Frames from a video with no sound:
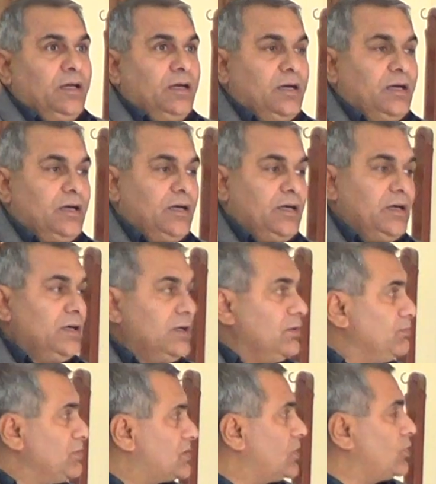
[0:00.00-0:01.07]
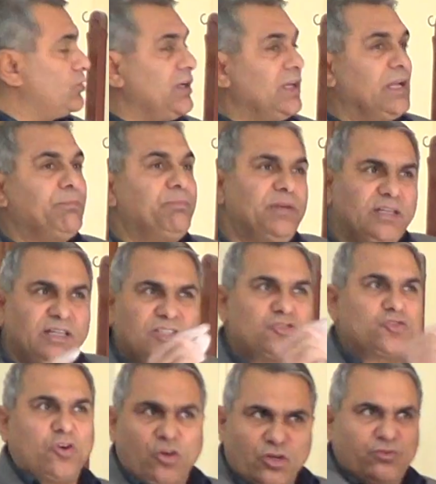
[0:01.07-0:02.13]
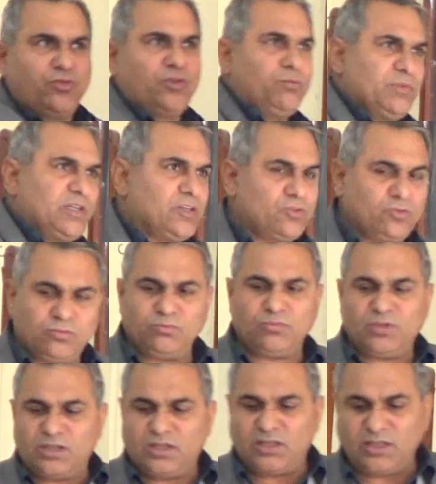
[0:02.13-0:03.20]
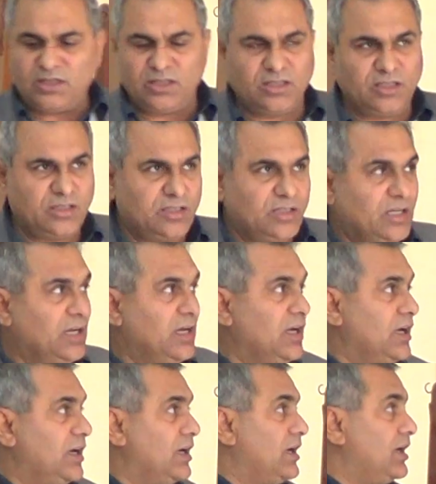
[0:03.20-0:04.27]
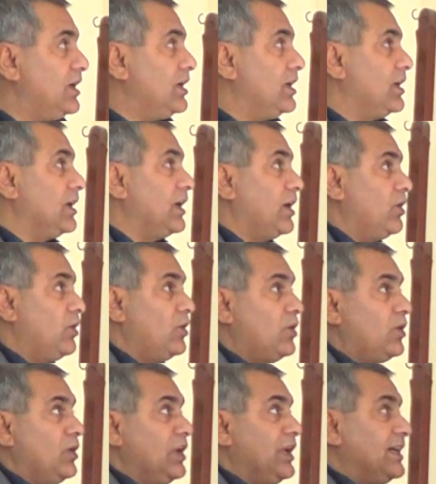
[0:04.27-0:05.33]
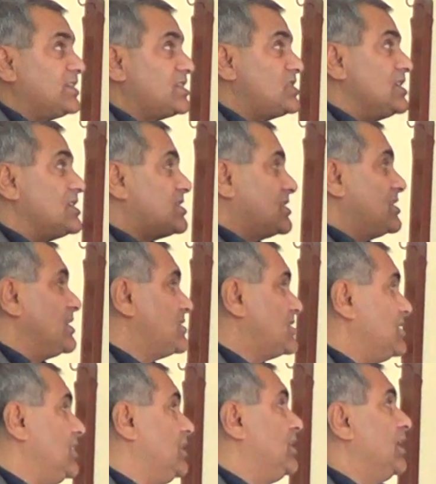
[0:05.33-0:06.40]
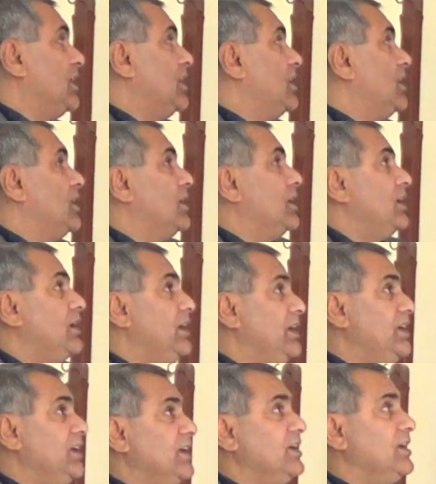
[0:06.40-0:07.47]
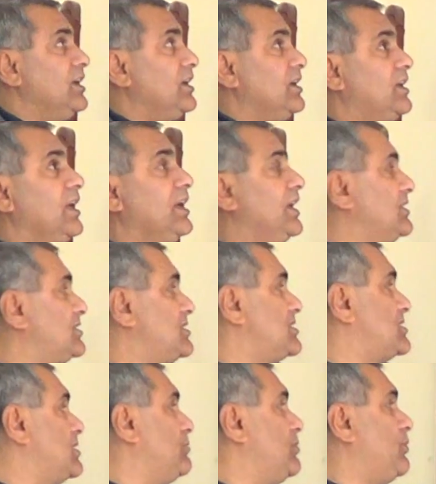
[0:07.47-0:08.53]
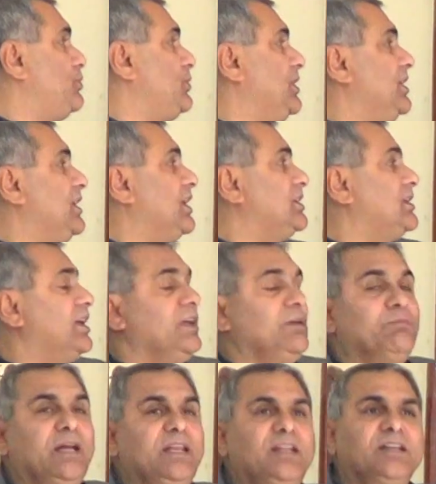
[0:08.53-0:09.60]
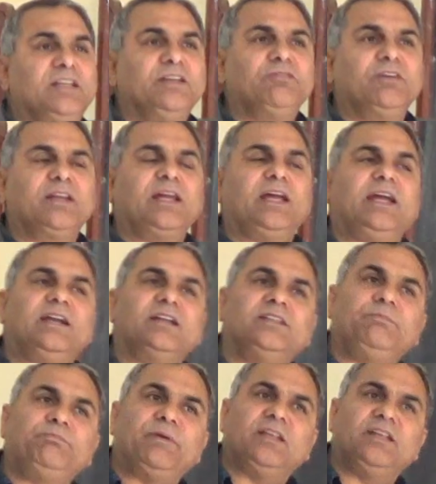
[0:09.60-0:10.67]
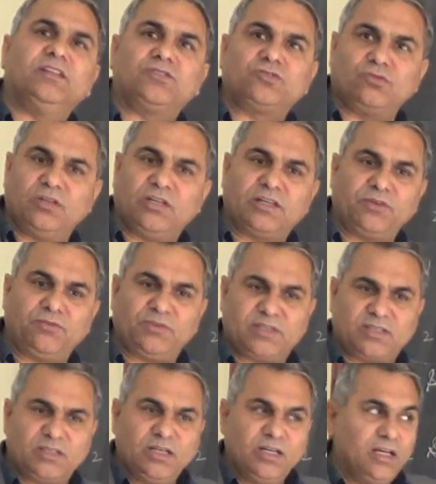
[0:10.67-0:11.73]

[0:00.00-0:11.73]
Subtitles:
Mr. Ruhela, bring a chalk from that. Now let's discuss the Indian drainage system of India, the Himalayan river and the peninsular rivers.